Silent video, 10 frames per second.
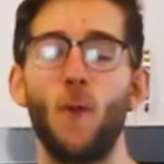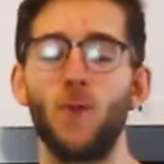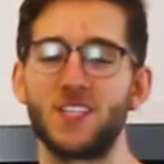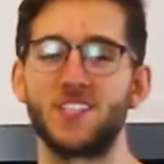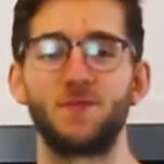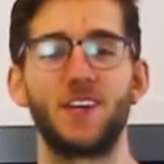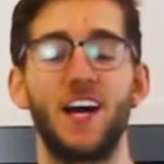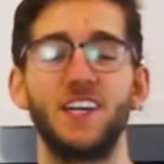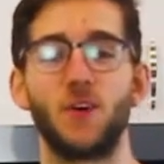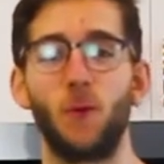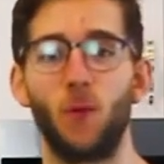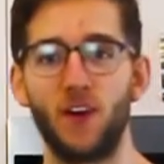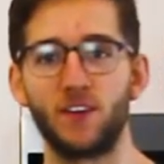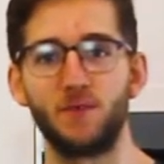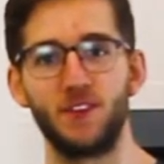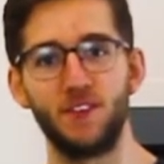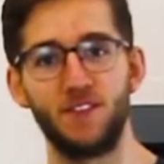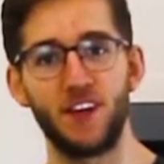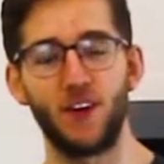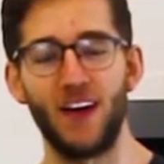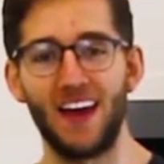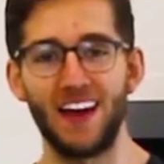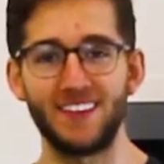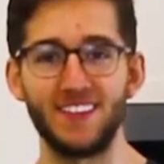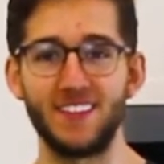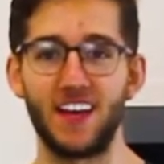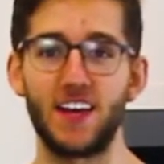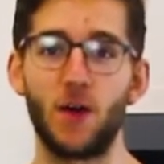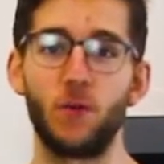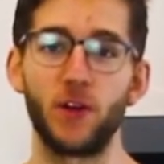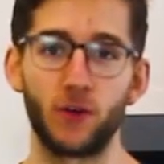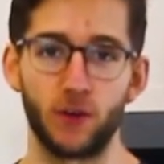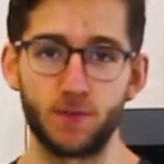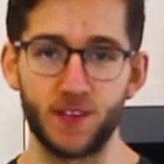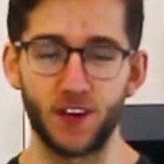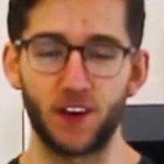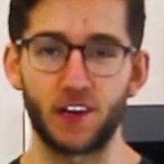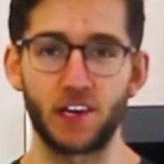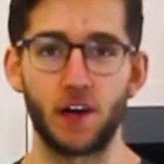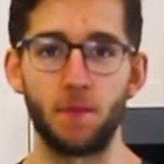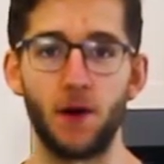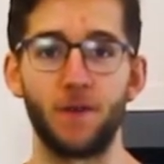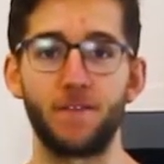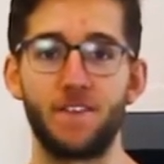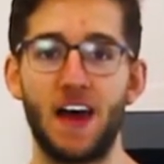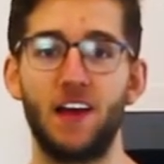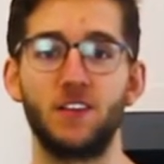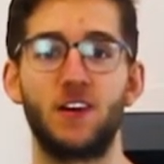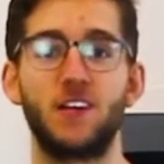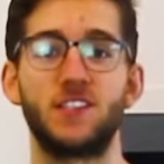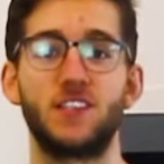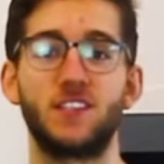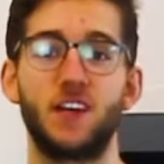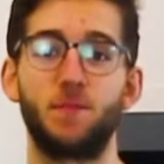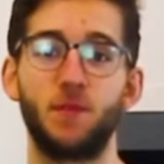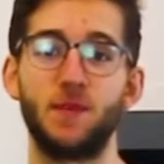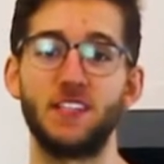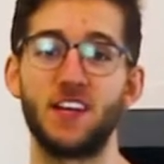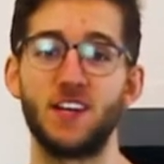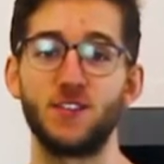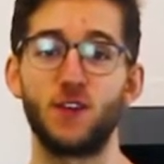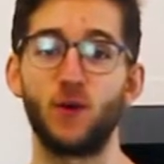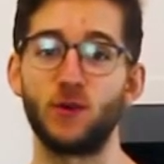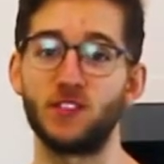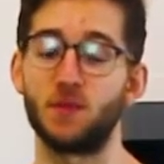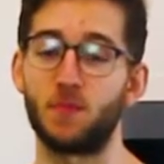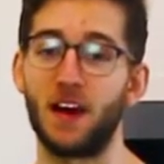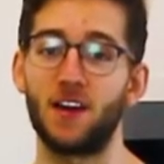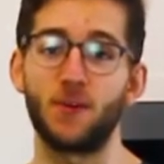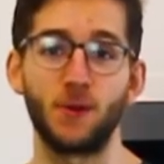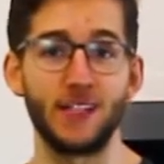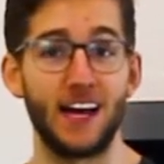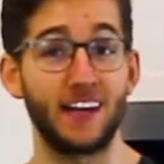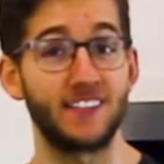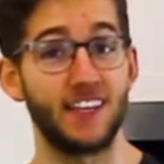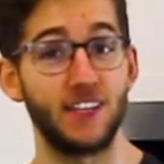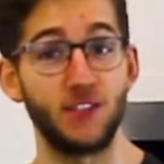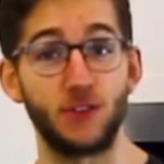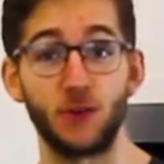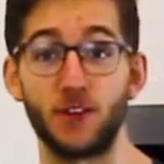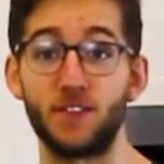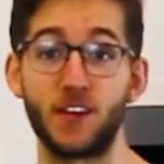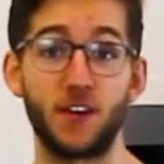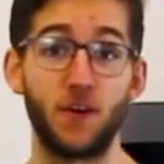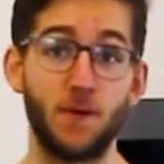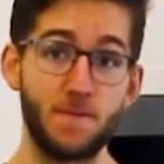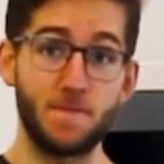What's up guys, welcome to the video, and today we are going to be talking about fat loss supplements. So sit back, relax, and enjoy the video.